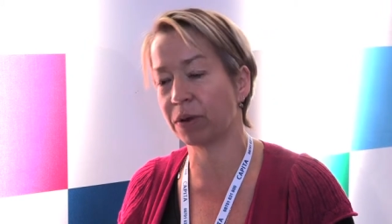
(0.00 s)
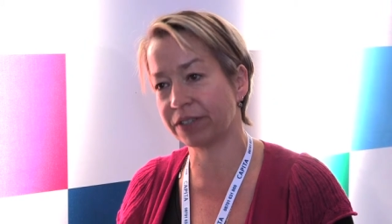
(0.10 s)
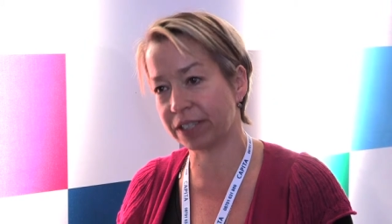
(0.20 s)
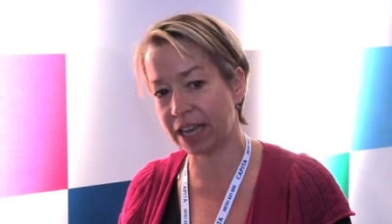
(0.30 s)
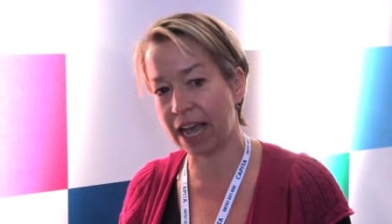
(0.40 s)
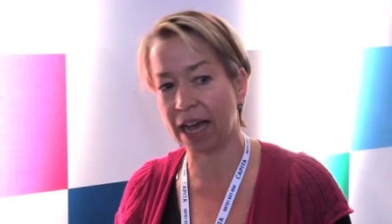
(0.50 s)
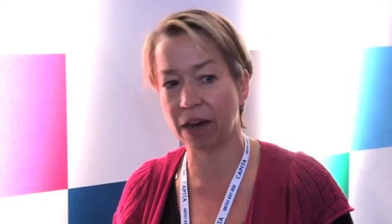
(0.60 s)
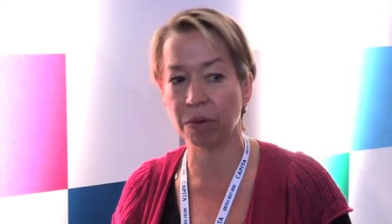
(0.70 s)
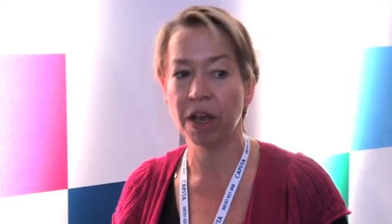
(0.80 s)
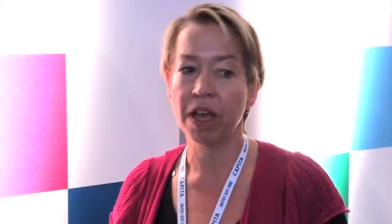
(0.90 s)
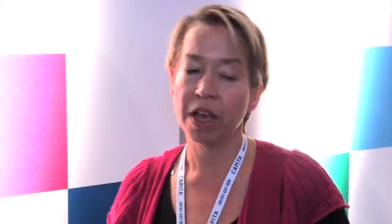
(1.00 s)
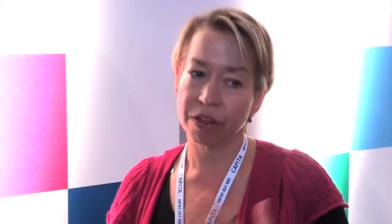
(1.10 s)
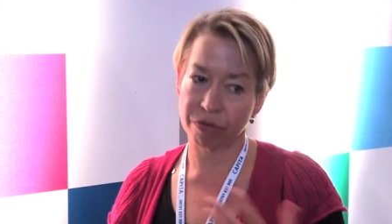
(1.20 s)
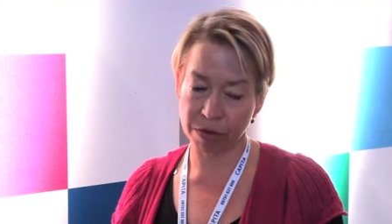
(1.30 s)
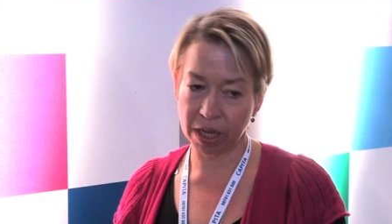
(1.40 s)
Whereas now,
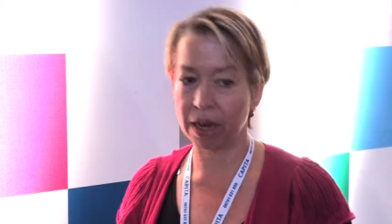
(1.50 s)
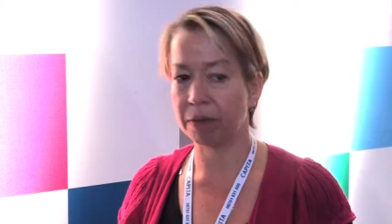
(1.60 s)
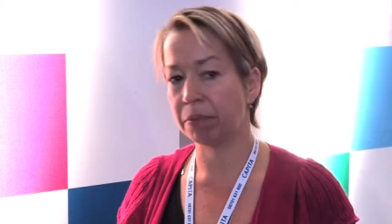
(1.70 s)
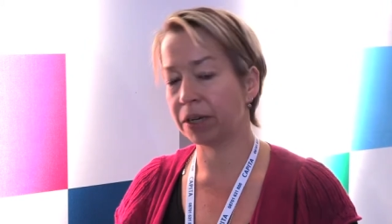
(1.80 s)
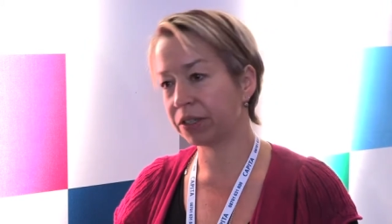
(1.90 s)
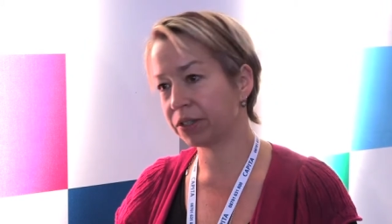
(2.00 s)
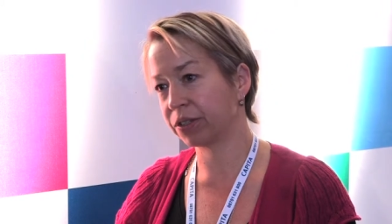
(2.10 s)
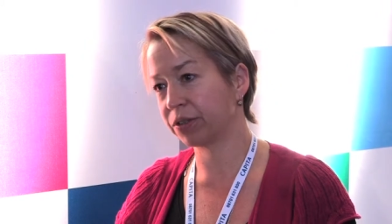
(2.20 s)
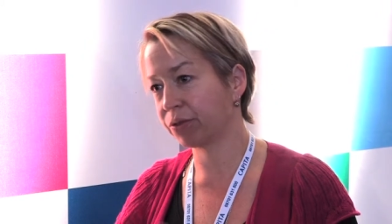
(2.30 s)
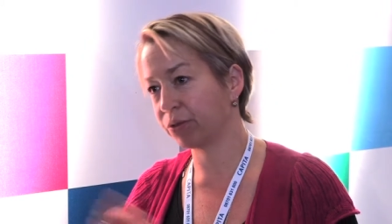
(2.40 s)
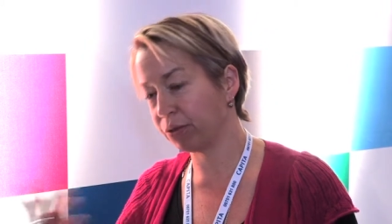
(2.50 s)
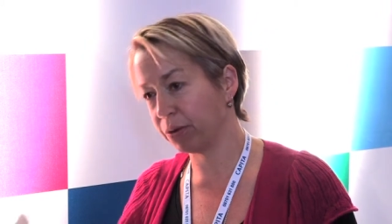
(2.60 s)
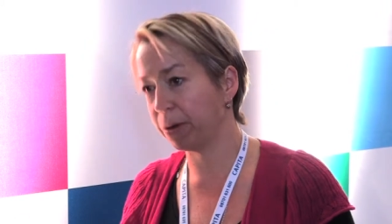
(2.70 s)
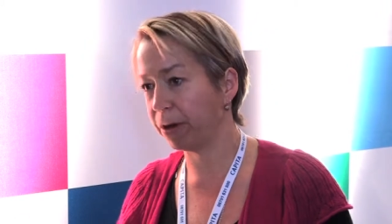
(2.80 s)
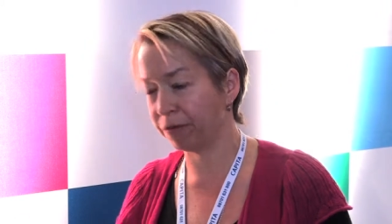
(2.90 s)
through Columbus,
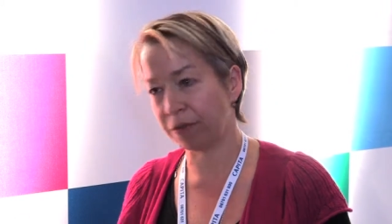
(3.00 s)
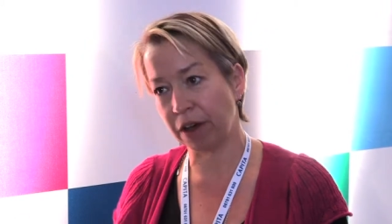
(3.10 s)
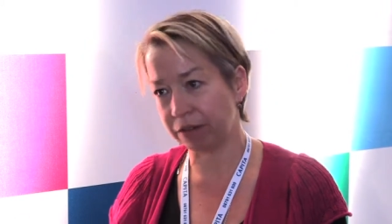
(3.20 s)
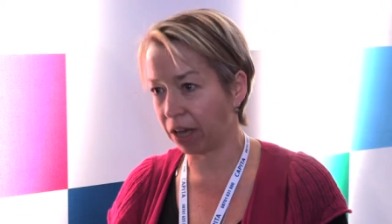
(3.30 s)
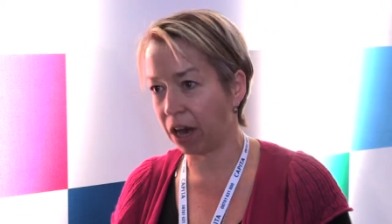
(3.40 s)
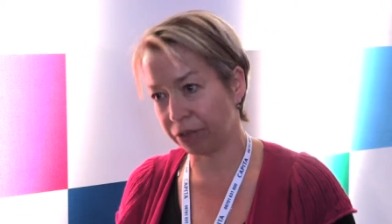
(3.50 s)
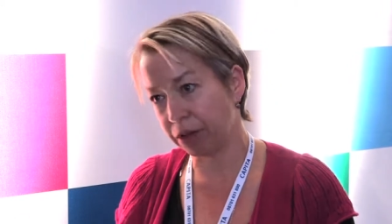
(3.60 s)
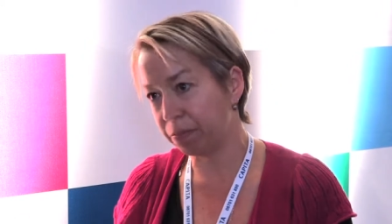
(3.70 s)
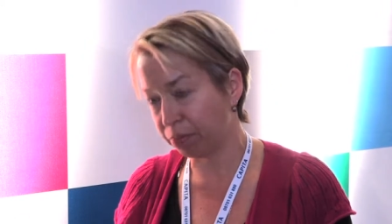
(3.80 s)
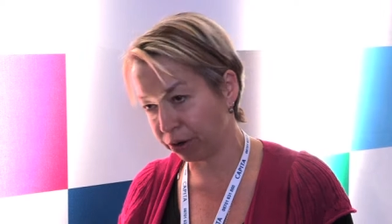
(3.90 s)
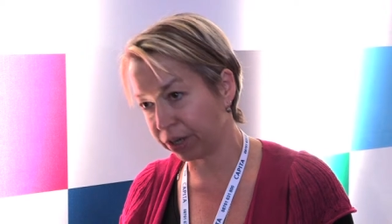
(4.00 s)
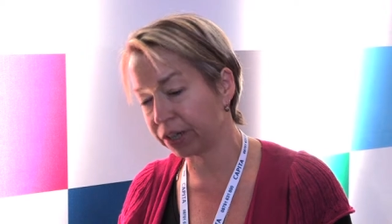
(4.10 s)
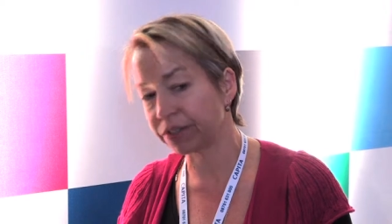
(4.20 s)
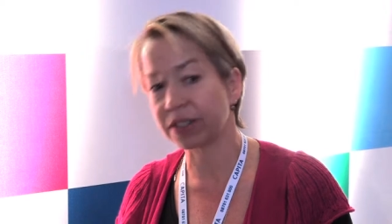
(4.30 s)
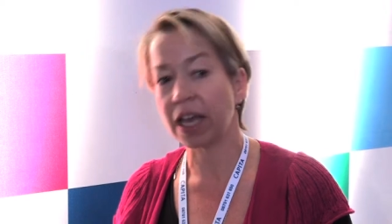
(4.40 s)
through other
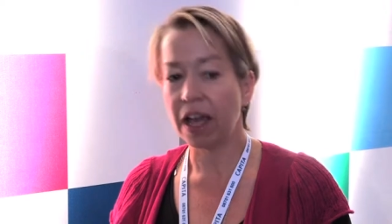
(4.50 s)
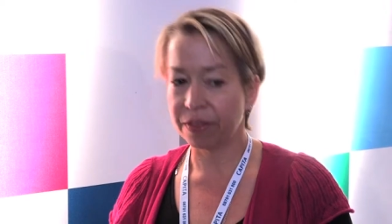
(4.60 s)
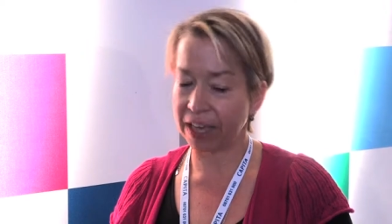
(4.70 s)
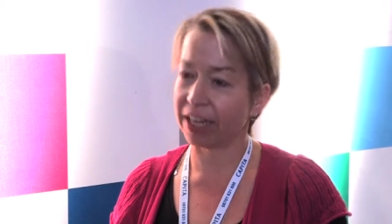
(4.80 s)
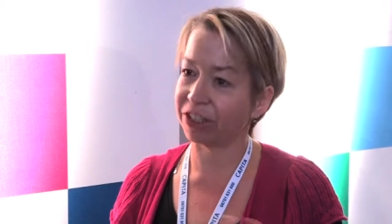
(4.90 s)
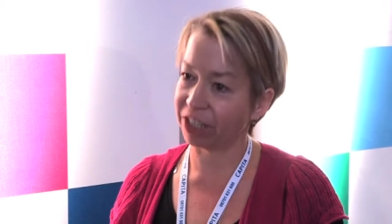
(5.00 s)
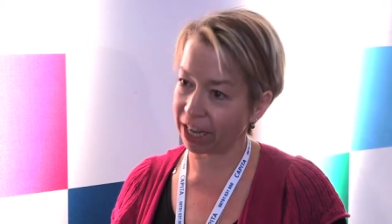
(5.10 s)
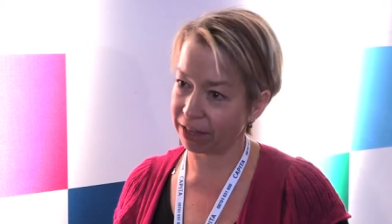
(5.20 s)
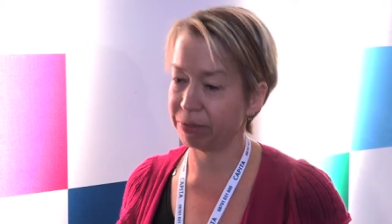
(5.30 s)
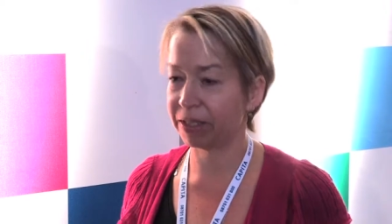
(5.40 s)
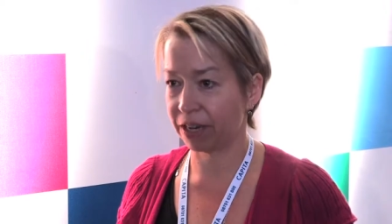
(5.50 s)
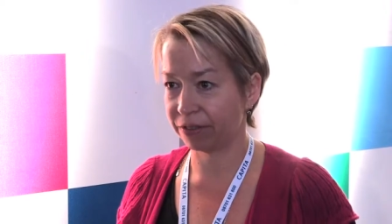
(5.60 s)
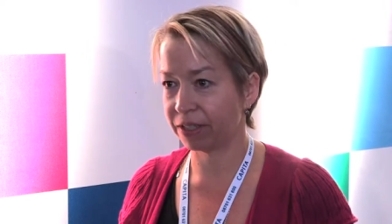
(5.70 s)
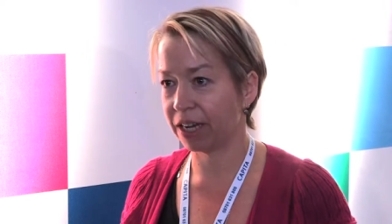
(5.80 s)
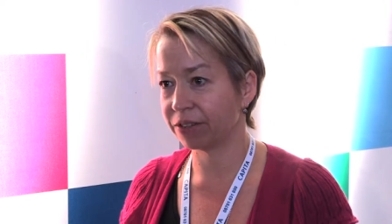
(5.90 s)
products, they can actually get it
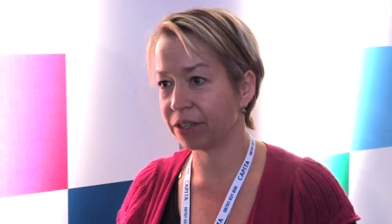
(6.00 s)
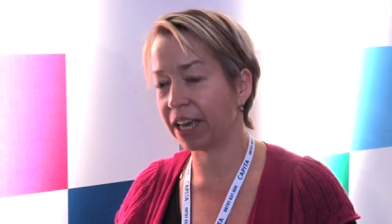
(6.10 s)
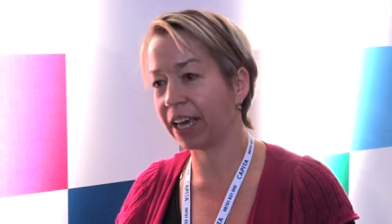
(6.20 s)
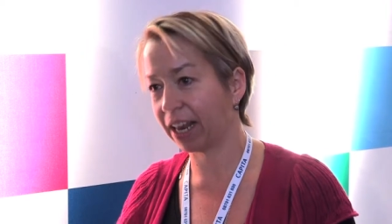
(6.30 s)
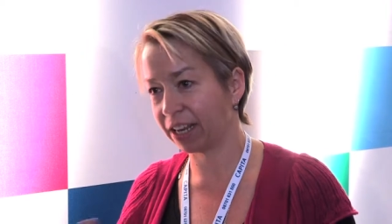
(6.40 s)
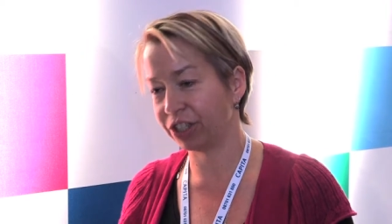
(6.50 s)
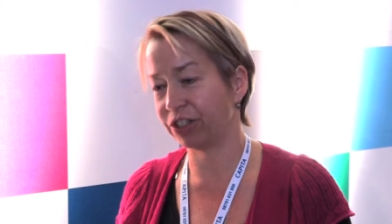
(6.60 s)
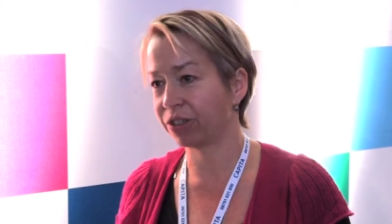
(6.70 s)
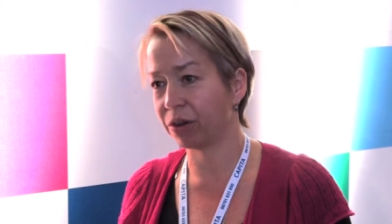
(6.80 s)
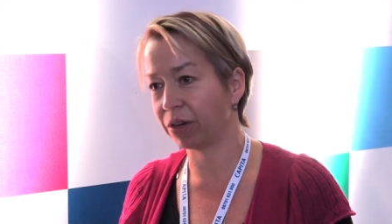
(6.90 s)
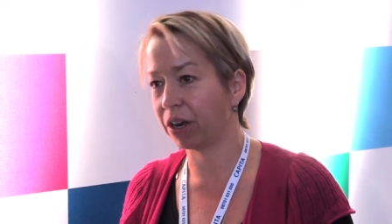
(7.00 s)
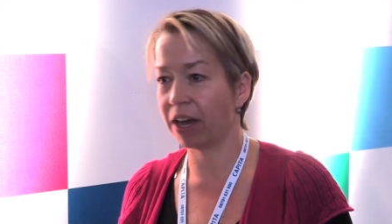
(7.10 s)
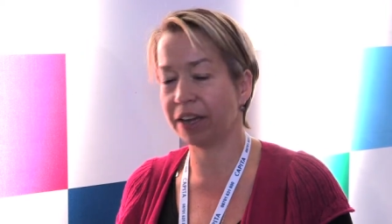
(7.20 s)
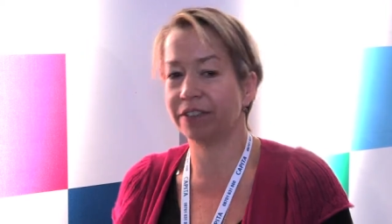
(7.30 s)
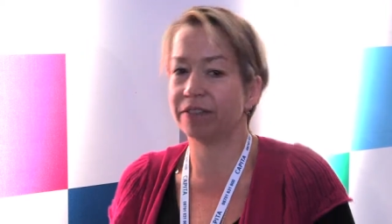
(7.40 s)
themselves now. So they can actually just go
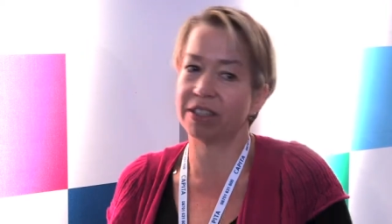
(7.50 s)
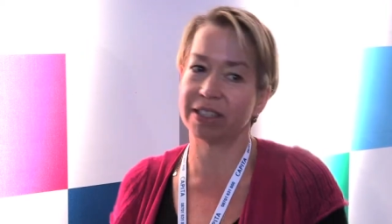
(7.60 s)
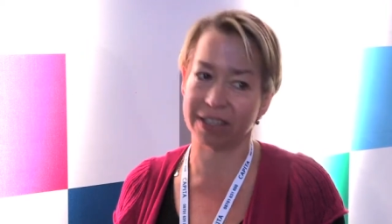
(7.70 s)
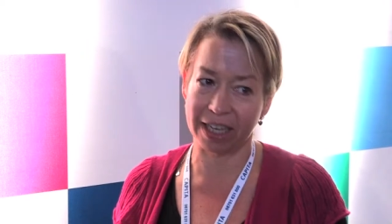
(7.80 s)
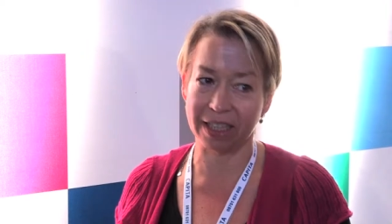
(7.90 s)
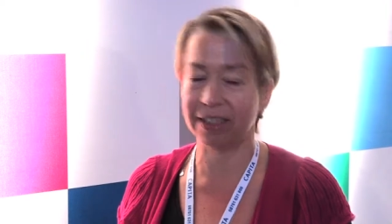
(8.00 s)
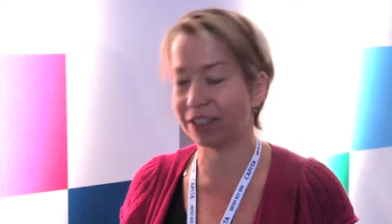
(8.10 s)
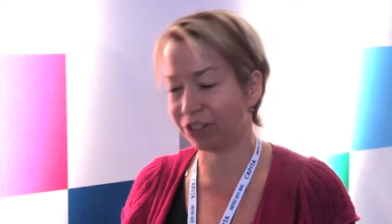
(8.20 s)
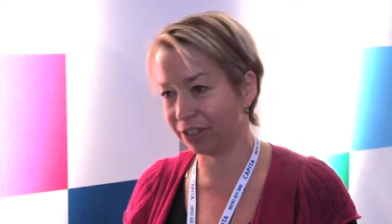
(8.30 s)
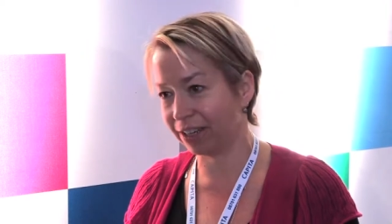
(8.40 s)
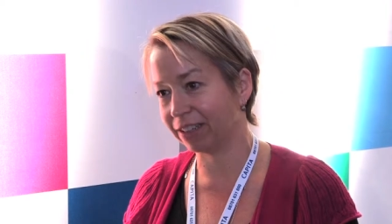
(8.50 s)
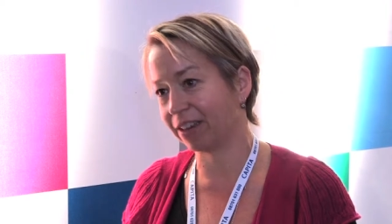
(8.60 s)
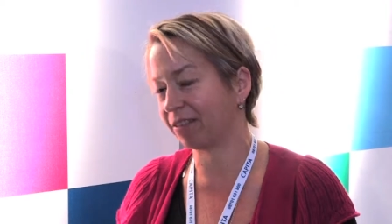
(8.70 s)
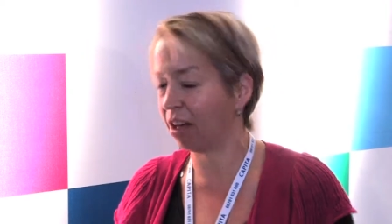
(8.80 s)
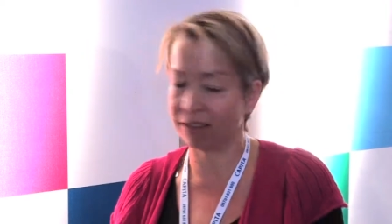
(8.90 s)
online and see their
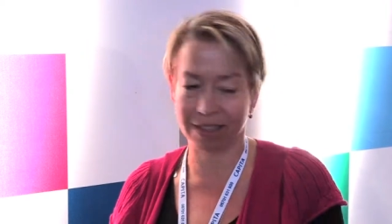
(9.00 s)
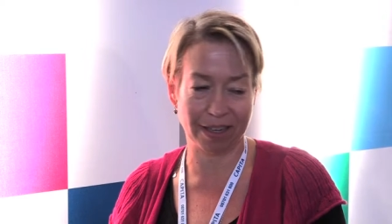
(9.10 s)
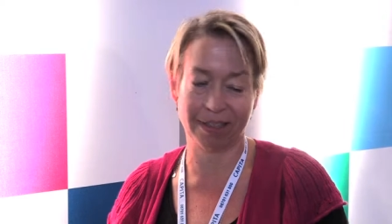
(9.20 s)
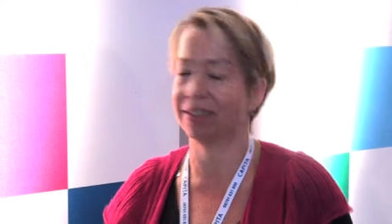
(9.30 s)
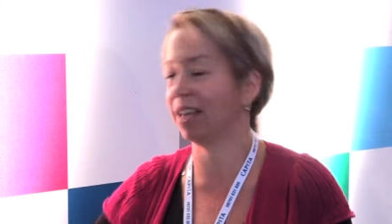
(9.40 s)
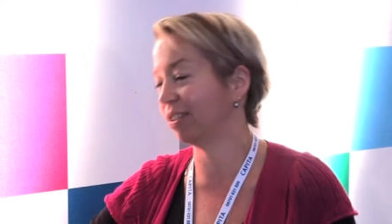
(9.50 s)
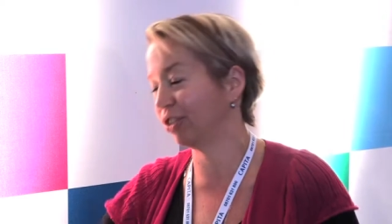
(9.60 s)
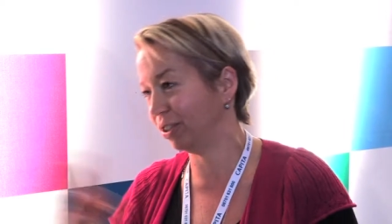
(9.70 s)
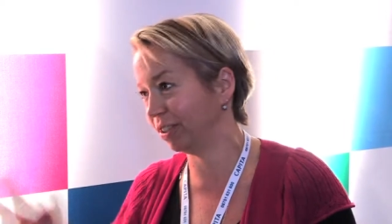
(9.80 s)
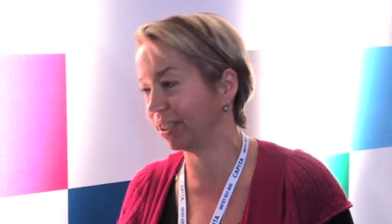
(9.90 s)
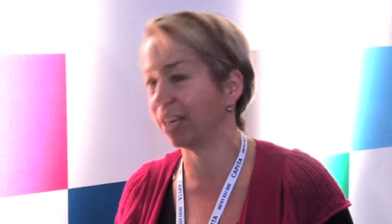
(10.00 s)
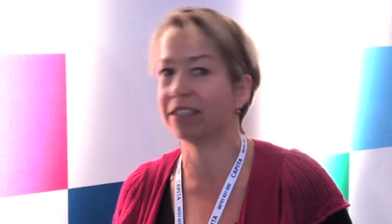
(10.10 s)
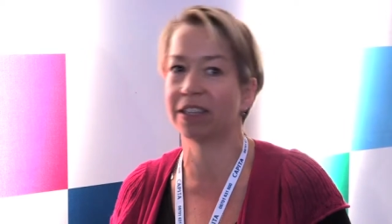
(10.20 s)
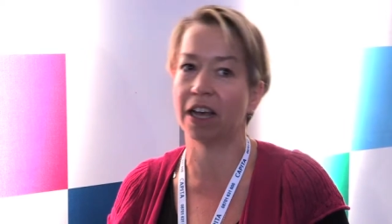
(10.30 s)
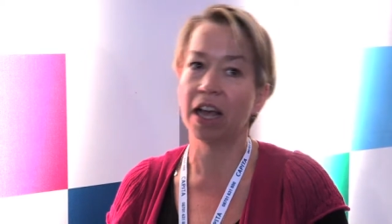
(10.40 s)
student class lists, their student
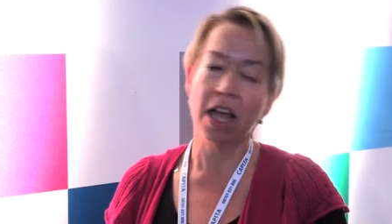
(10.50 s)
data.